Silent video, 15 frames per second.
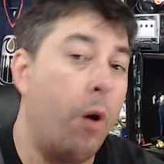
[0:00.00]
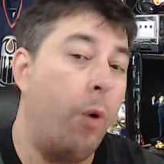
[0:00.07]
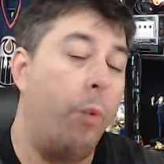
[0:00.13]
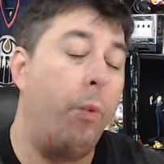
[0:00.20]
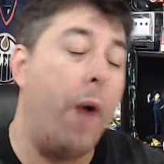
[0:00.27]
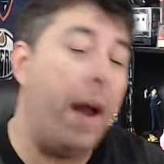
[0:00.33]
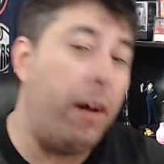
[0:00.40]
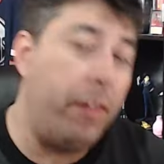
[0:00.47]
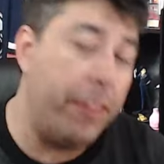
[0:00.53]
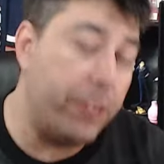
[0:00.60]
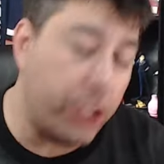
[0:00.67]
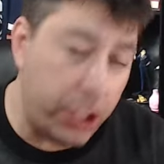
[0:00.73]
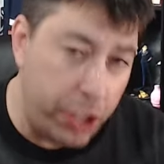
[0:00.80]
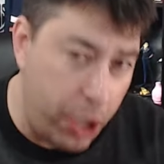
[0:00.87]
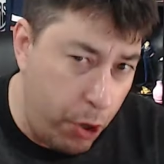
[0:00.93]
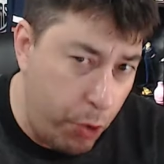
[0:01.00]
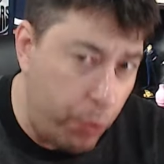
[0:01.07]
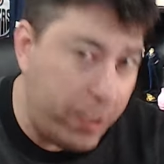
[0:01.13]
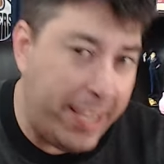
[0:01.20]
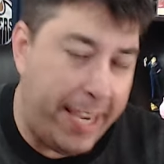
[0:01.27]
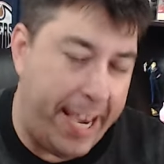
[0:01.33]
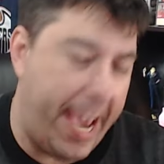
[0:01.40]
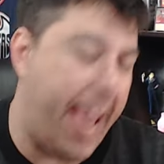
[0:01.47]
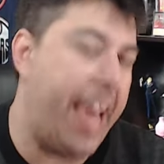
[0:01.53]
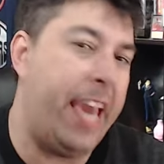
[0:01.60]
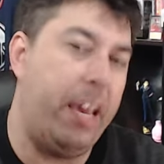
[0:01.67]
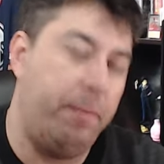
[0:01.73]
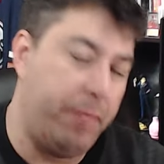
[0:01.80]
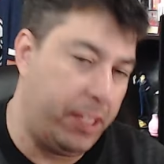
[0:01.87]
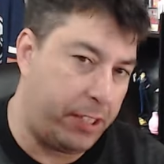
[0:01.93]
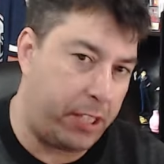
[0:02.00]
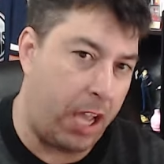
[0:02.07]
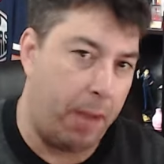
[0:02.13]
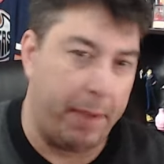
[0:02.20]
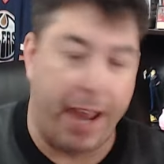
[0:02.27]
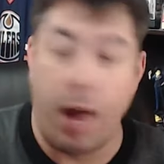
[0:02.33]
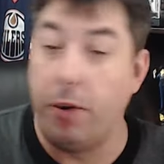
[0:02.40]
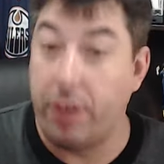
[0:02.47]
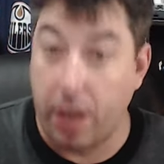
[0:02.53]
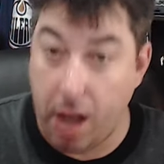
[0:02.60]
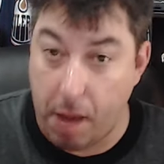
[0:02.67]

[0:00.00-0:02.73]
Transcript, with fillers: Well, there's a new game that's coming out in a couple